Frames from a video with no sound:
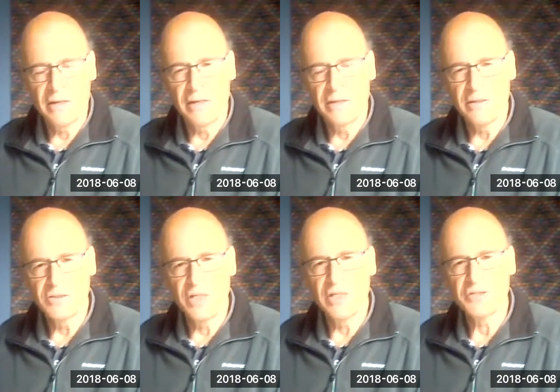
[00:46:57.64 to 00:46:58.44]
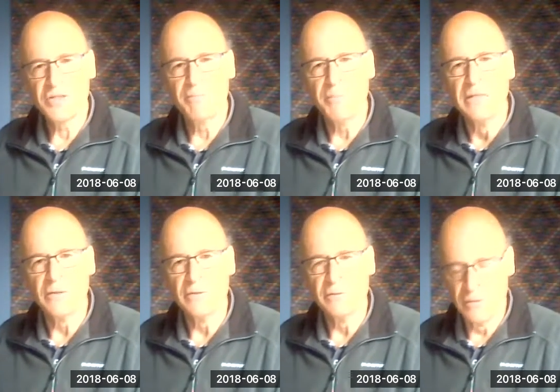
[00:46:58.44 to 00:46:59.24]
seen as a
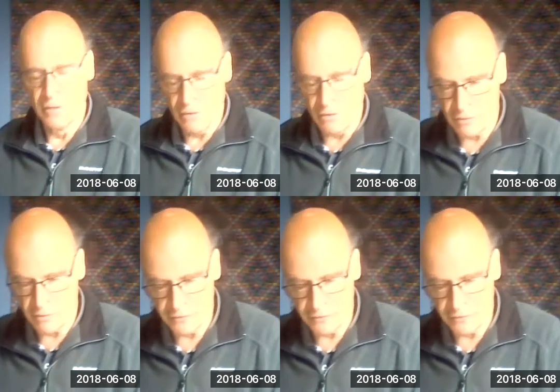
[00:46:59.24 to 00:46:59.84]
beacon of